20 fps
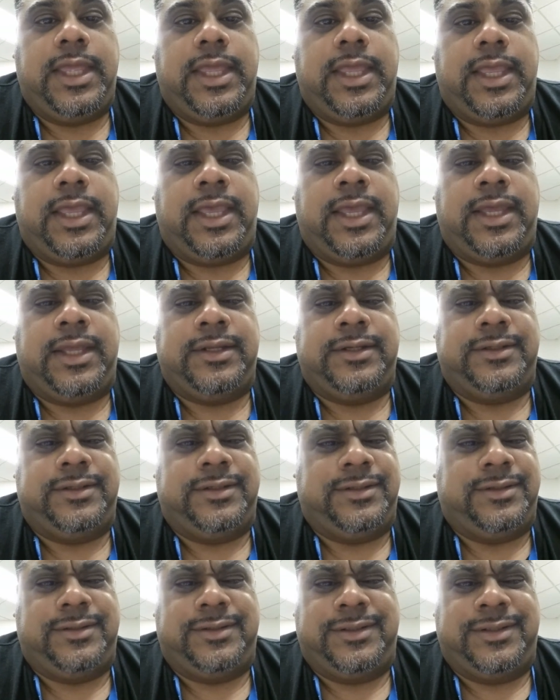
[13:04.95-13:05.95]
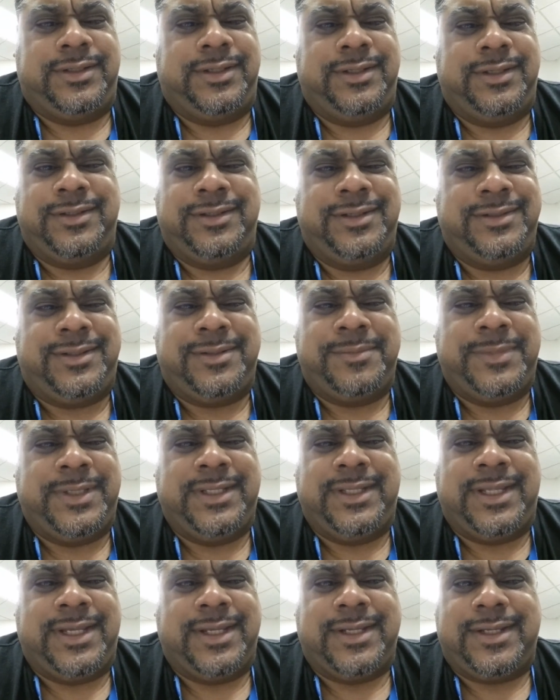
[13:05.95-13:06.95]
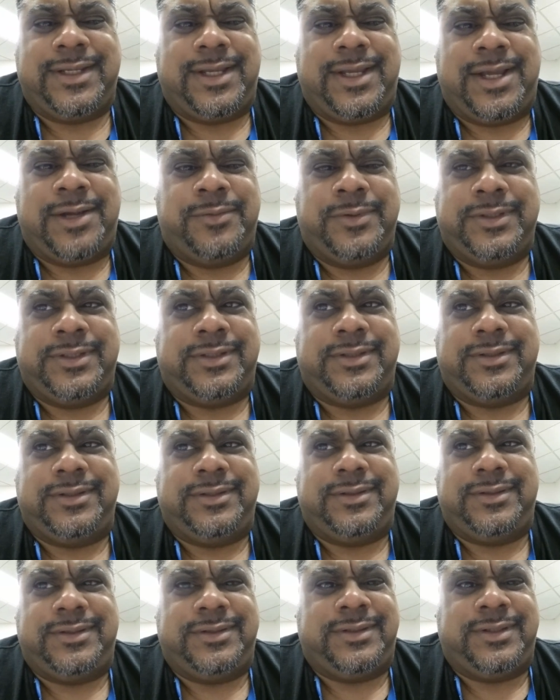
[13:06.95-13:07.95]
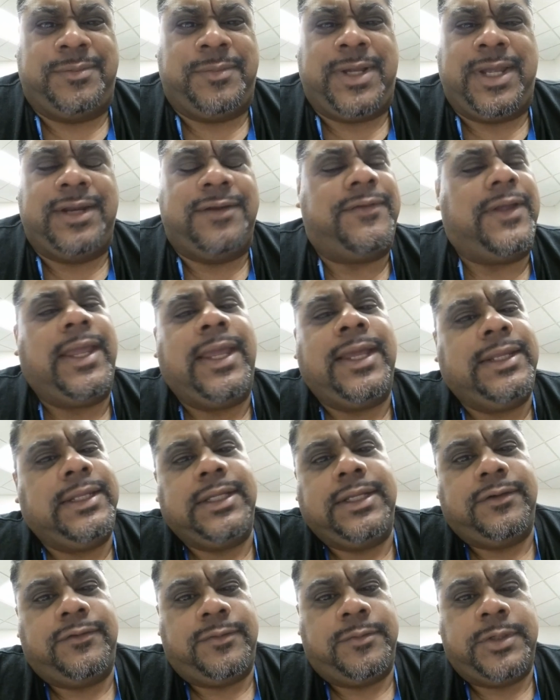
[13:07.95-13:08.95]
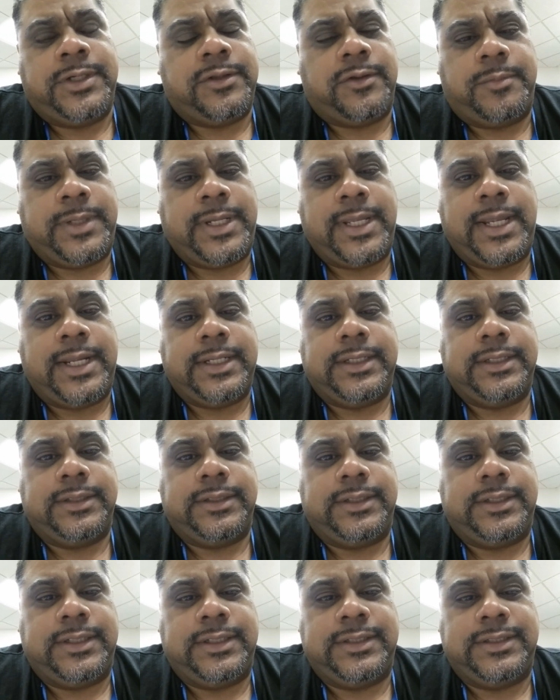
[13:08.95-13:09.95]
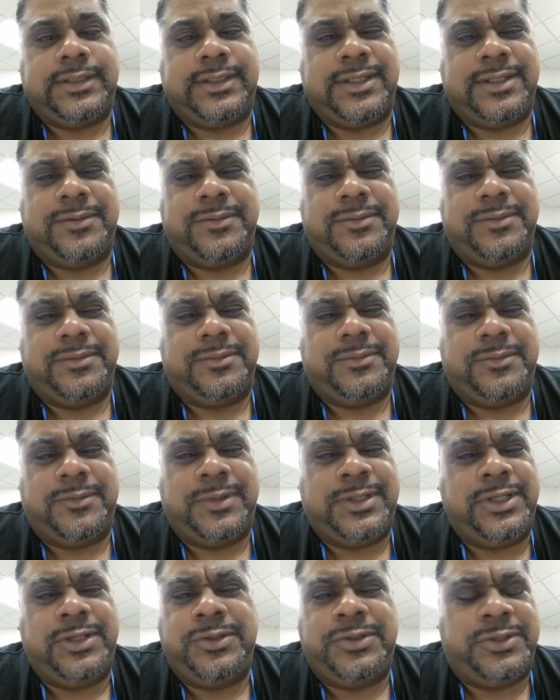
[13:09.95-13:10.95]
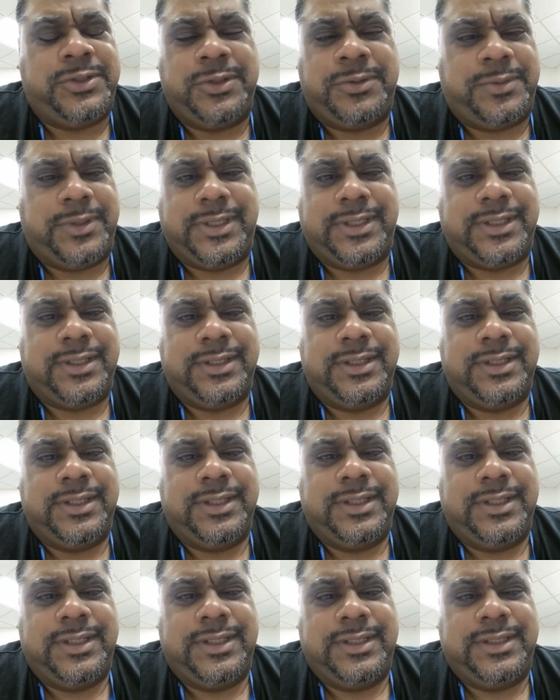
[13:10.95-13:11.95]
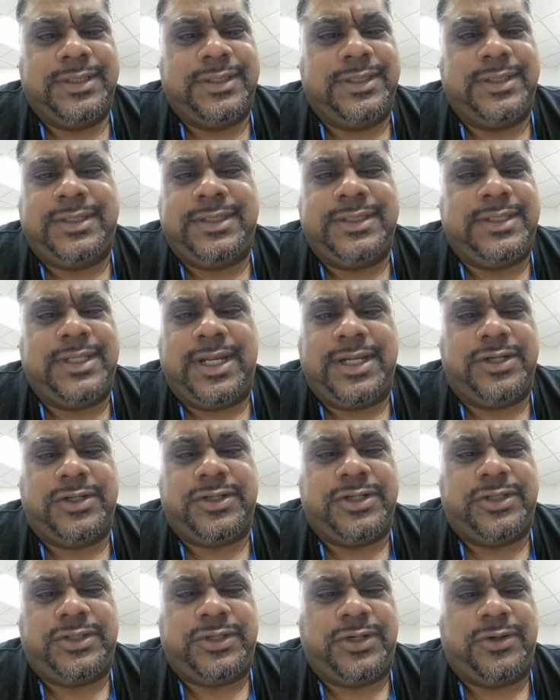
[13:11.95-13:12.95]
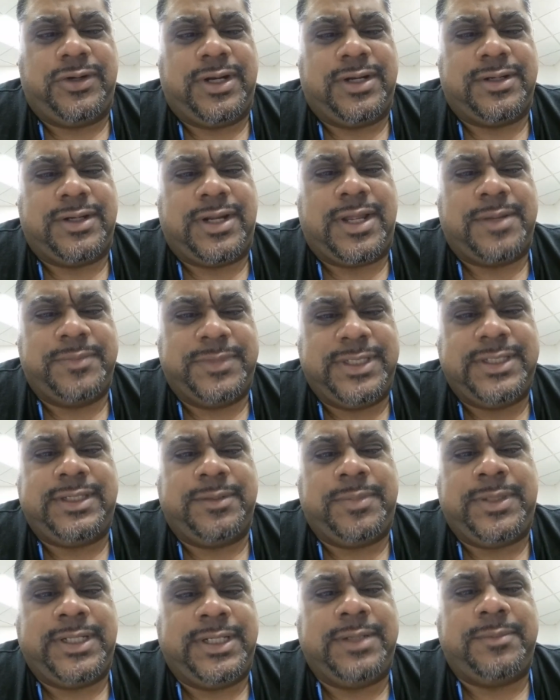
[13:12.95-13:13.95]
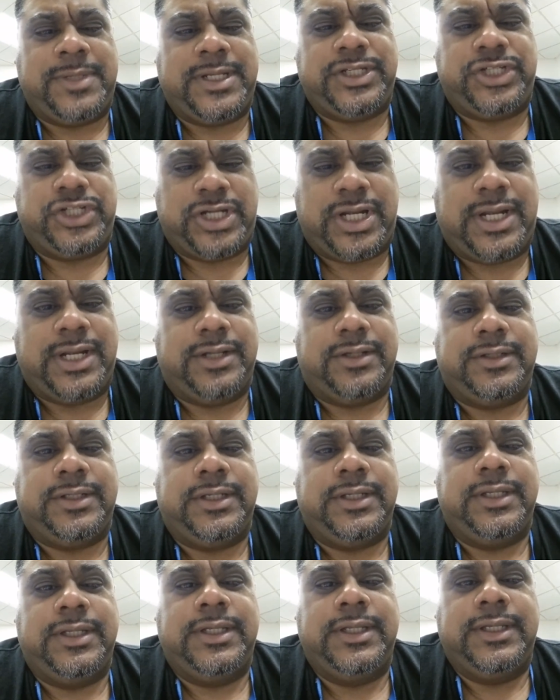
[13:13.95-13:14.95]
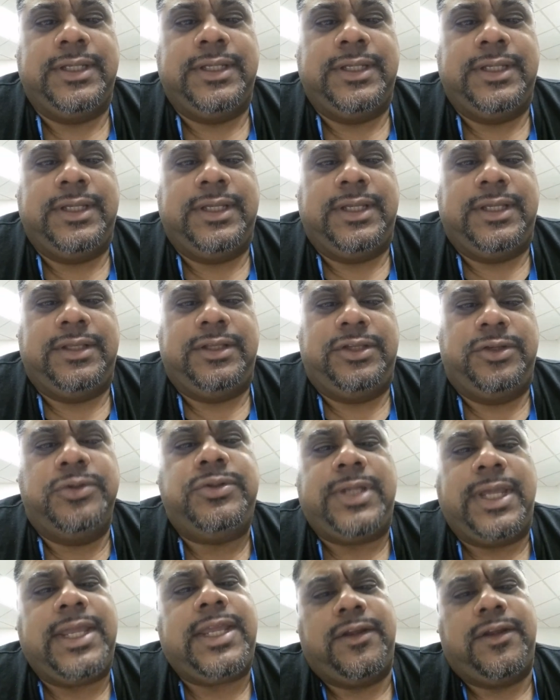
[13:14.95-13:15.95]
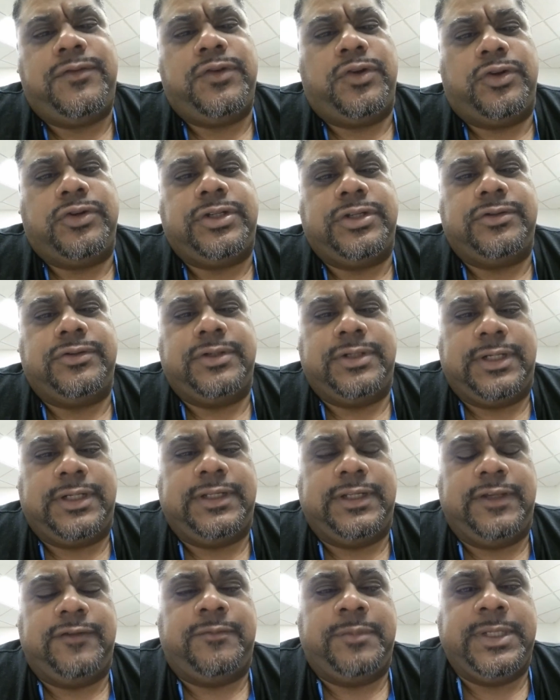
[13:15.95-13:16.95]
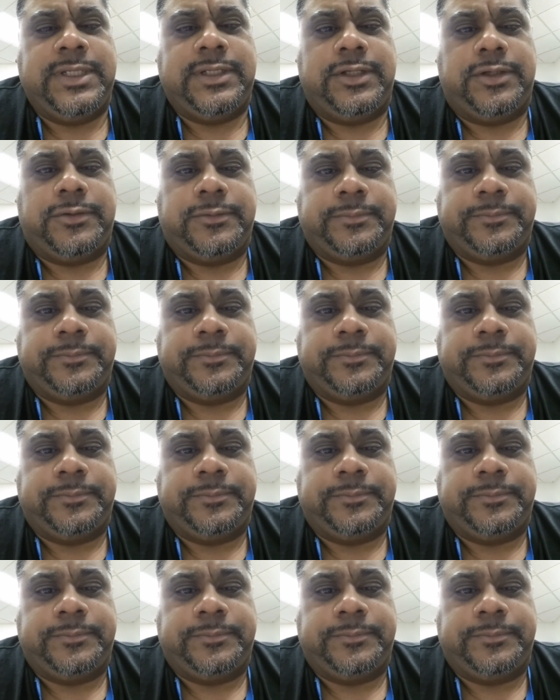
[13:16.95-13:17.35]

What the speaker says: And he looked at me like I was some kind of alien from another planet and said, "What are you doing? This is not your concern. I'm disciplining my child. You take care of your children and leave me alone."